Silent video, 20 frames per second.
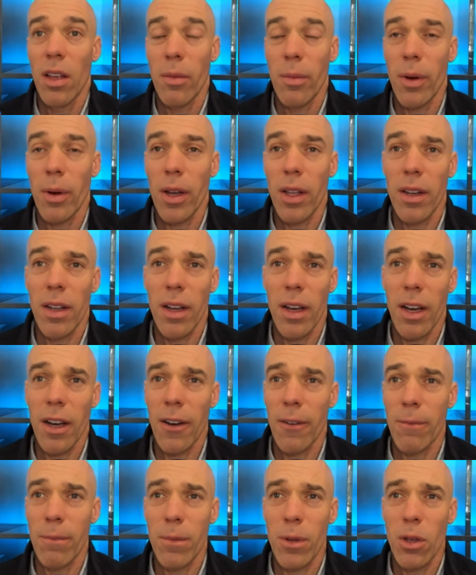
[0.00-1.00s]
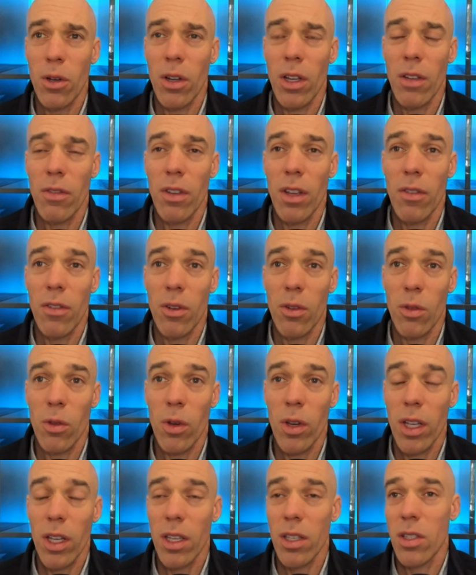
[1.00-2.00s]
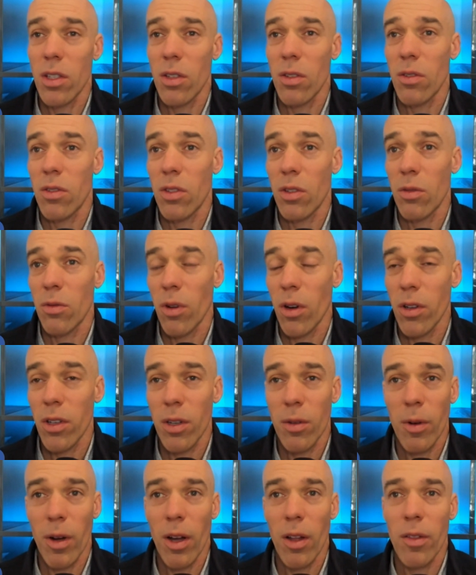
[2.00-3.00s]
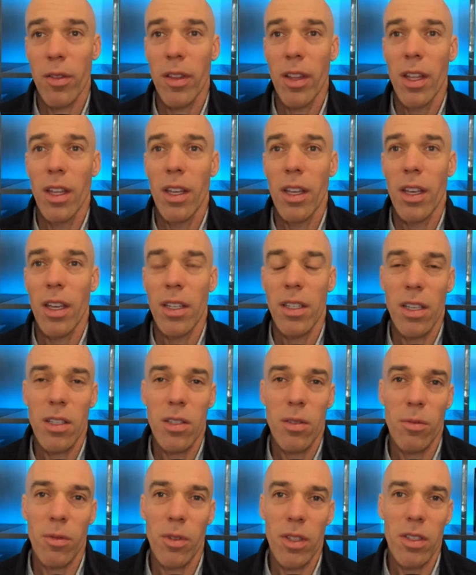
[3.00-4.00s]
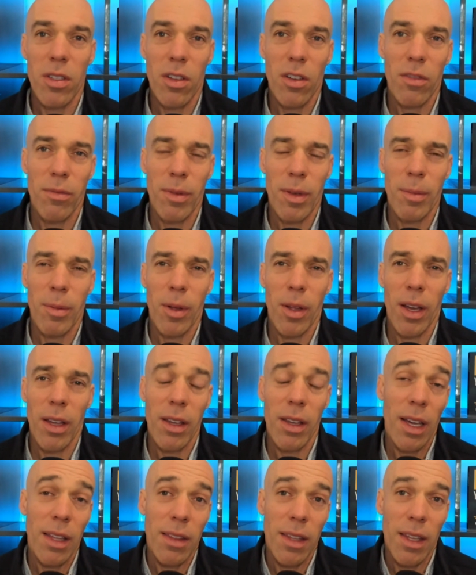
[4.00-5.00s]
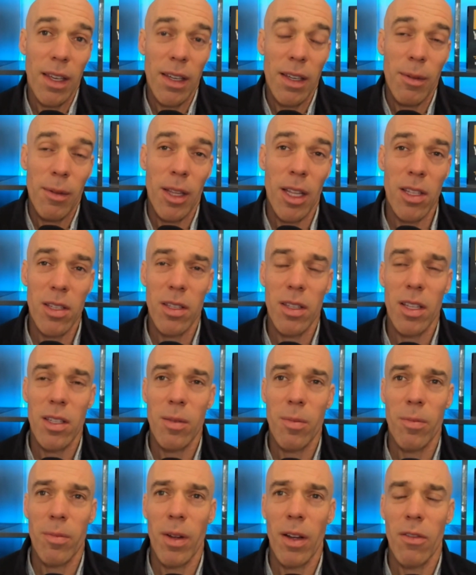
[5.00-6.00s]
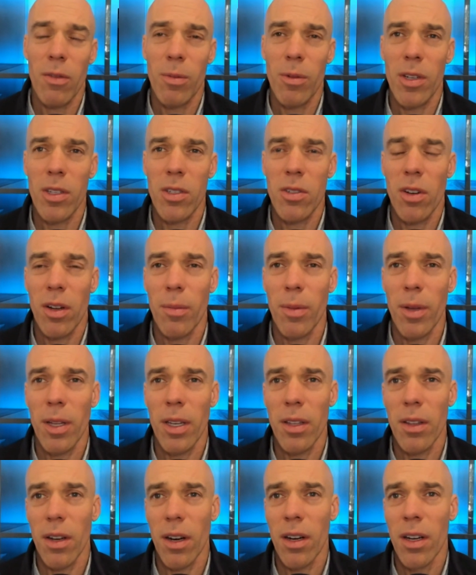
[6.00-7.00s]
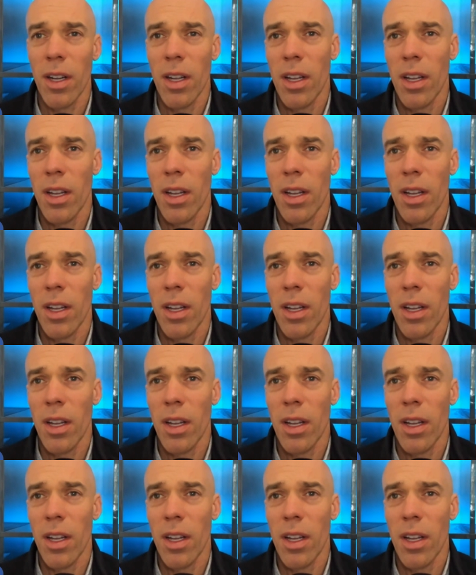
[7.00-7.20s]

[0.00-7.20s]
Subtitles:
But if you're looking to grow your wealth, it doesn't really serve people. I think. I mean, I have a pretty strong opinion there.